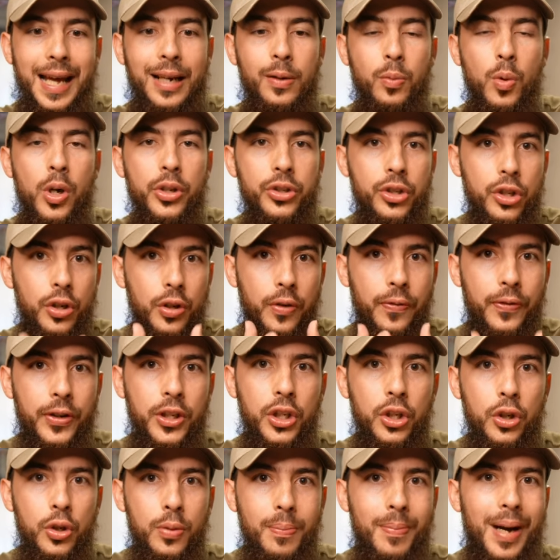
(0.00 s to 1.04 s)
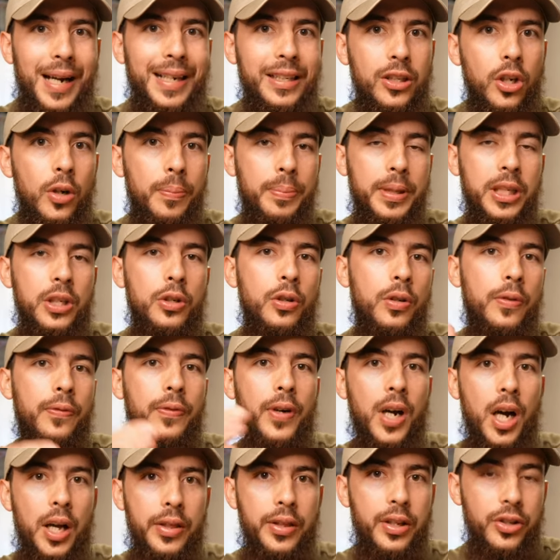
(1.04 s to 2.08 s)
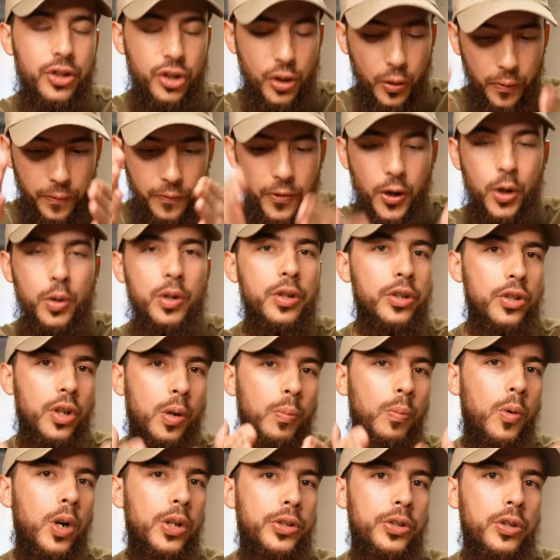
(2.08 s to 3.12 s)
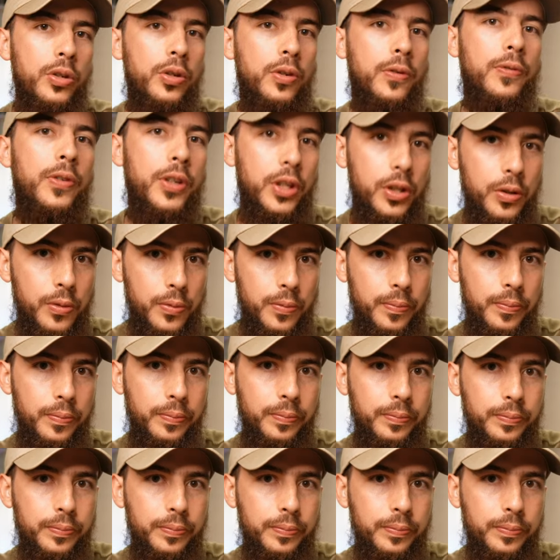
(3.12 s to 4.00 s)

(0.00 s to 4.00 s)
and what's good for you might not be good for others. So focus on what's good for you.